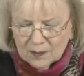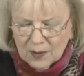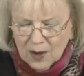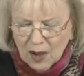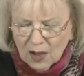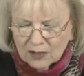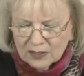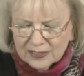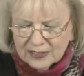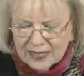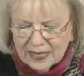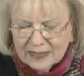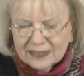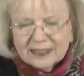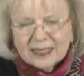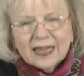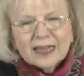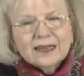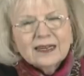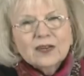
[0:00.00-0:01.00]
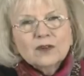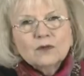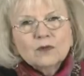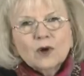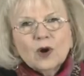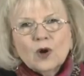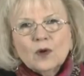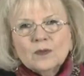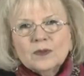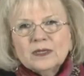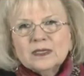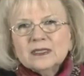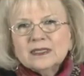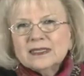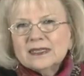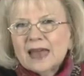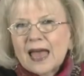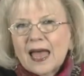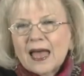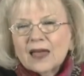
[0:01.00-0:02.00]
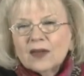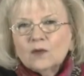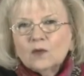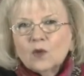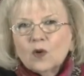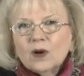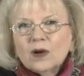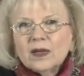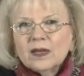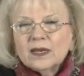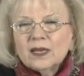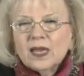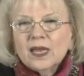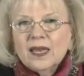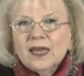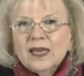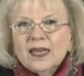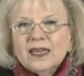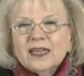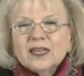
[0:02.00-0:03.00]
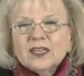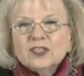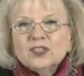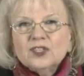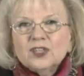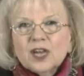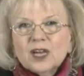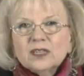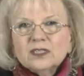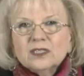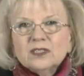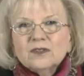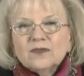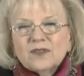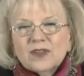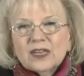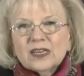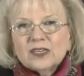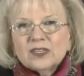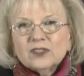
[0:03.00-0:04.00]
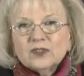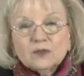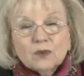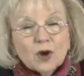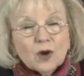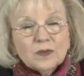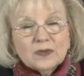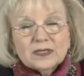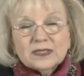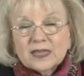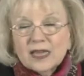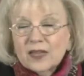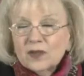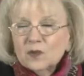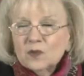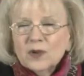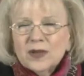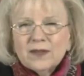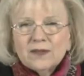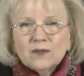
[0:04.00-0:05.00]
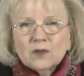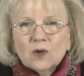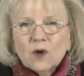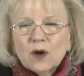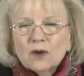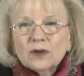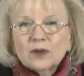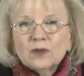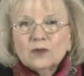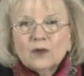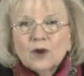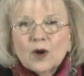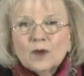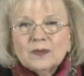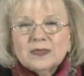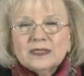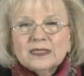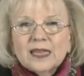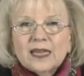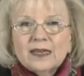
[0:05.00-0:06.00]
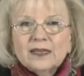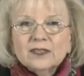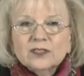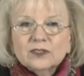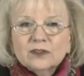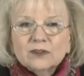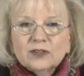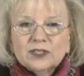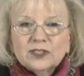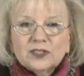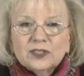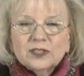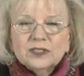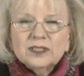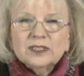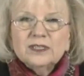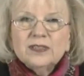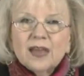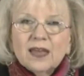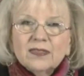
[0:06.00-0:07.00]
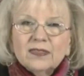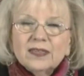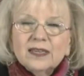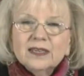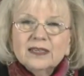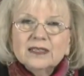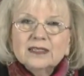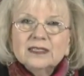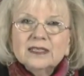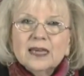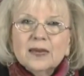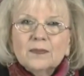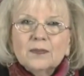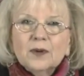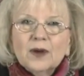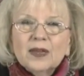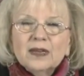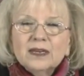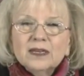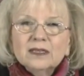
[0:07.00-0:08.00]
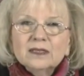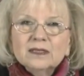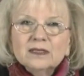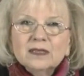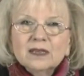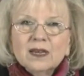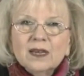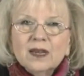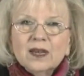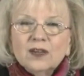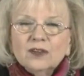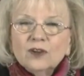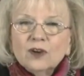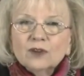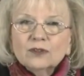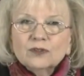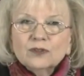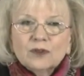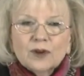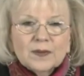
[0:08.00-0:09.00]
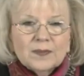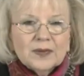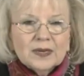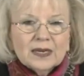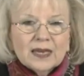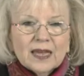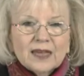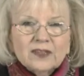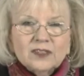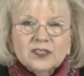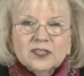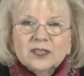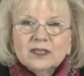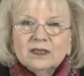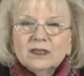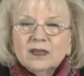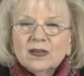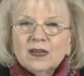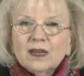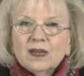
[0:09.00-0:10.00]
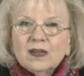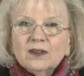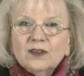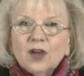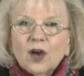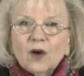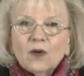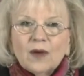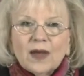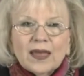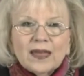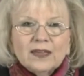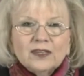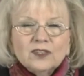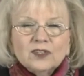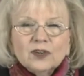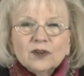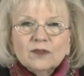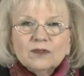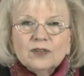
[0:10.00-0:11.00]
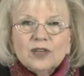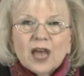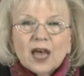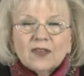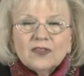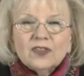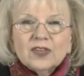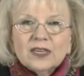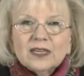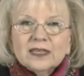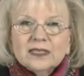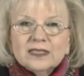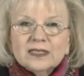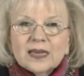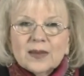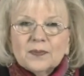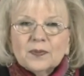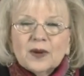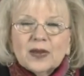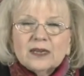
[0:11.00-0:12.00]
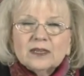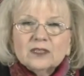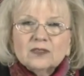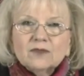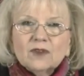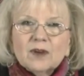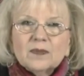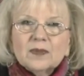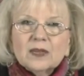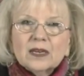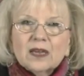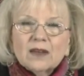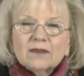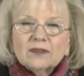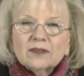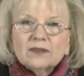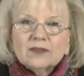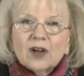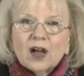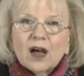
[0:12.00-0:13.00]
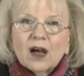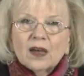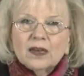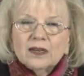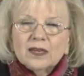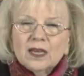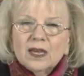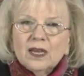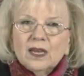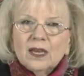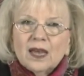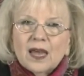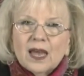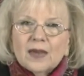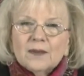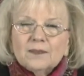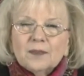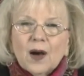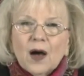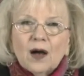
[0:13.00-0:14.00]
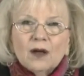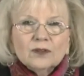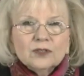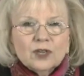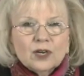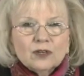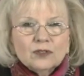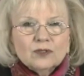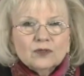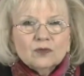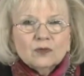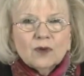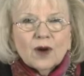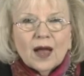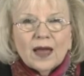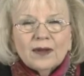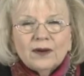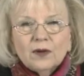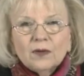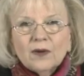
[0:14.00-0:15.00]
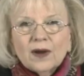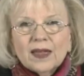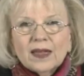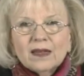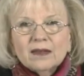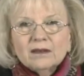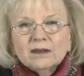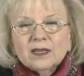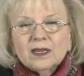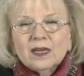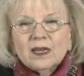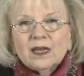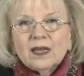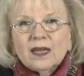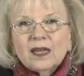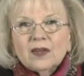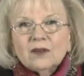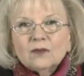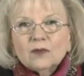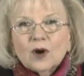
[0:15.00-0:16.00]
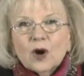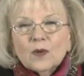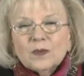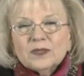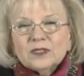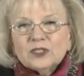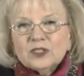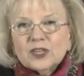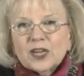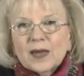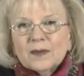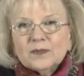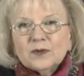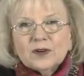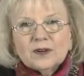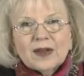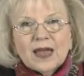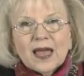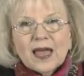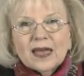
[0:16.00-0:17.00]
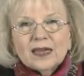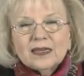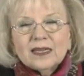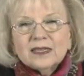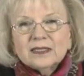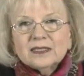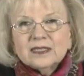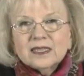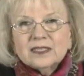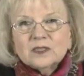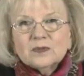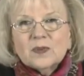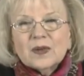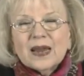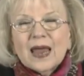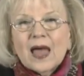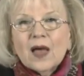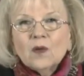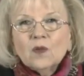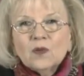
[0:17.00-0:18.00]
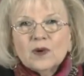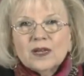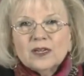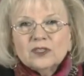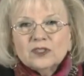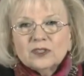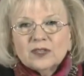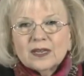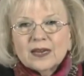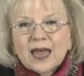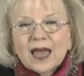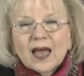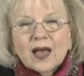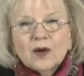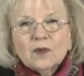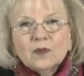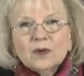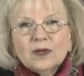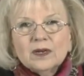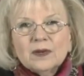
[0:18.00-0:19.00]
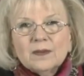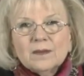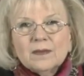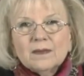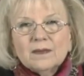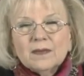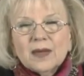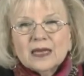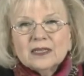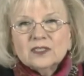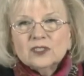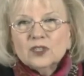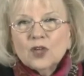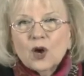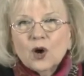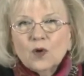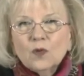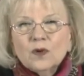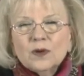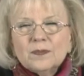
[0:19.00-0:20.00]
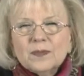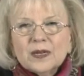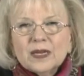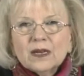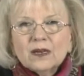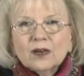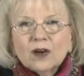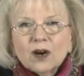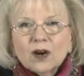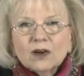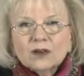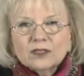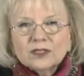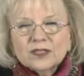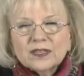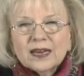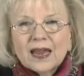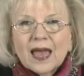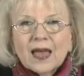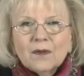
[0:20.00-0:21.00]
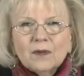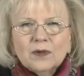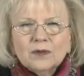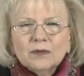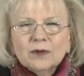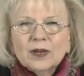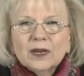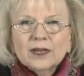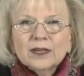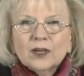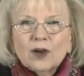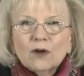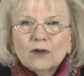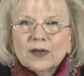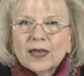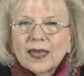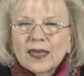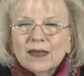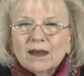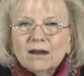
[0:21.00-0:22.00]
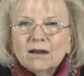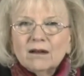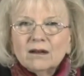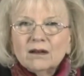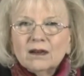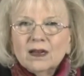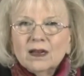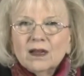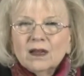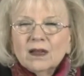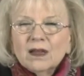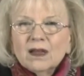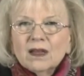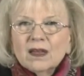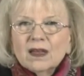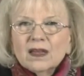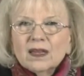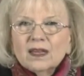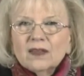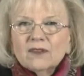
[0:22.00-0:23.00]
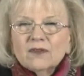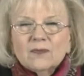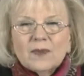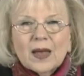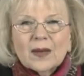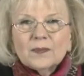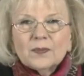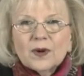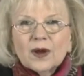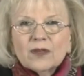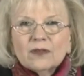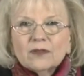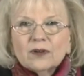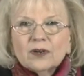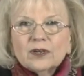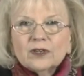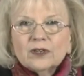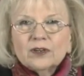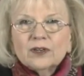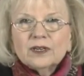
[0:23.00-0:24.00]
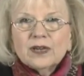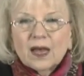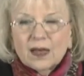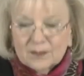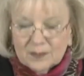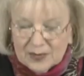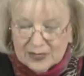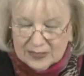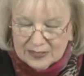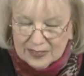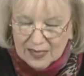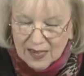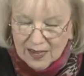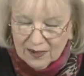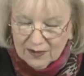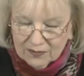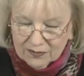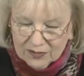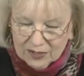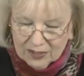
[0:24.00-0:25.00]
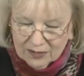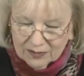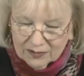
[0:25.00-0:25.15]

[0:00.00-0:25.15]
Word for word: Paul says that in Romans 9:1. He had just finished Romans 8. We've quoted Romans 8 as Christians. Nothing can separate us. No tribulation, no angel, nothing can separate us from the love of God. And Paul turns right around in Romans chapter 9 and says, but I wish that my soul would be accursed, that I would really go to hell if my brethren could not be saved,